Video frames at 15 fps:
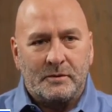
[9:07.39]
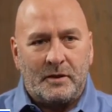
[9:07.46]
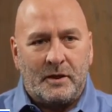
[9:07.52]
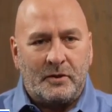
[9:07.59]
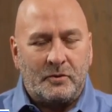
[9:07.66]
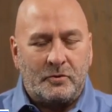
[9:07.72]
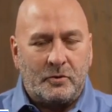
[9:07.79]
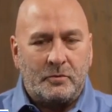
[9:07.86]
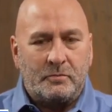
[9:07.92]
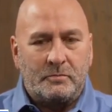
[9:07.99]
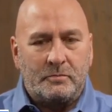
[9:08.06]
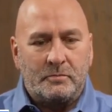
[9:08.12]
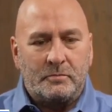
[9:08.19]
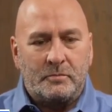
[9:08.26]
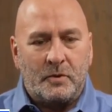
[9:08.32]
into
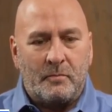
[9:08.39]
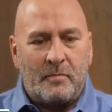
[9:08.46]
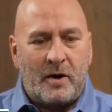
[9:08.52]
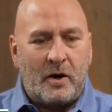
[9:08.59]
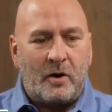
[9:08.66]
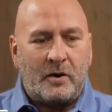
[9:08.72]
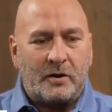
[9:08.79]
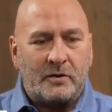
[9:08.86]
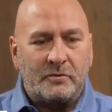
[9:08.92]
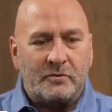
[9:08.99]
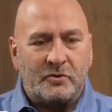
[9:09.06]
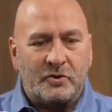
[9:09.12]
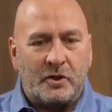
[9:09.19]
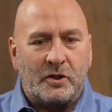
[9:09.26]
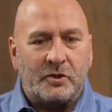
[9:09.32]
American
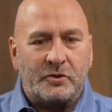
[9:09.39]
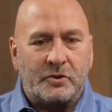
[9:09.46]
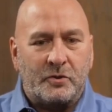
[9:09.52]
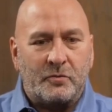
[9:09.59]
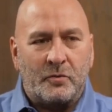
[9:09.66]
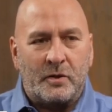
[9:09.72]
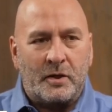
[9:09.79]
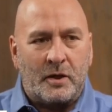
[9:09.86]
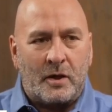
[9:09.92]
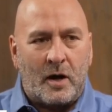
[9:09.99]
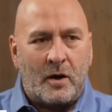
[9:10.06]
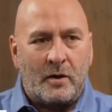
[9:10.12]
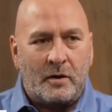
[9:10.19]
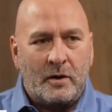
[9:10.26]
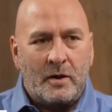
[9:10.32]
citizenry and
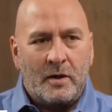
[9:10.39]
our